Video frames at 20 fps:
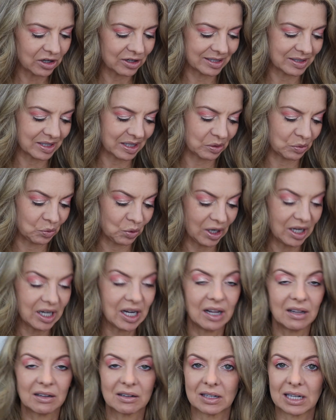There's like the one
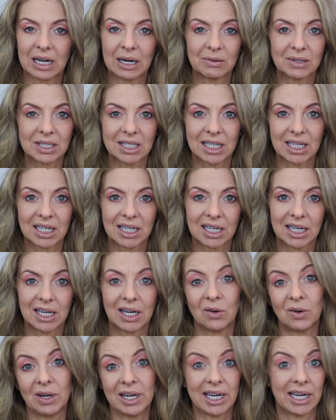color that I was like,
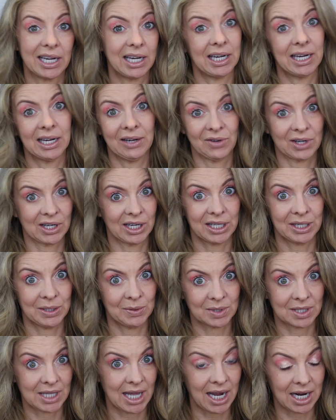oh, I ain't never gonna
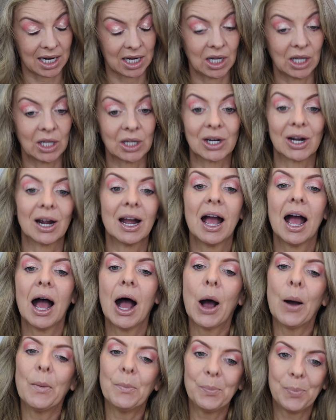use that color.
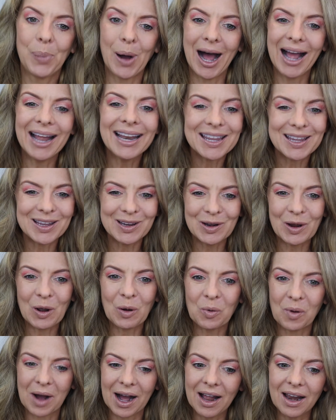But you know
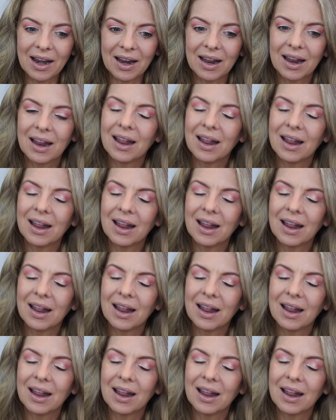what?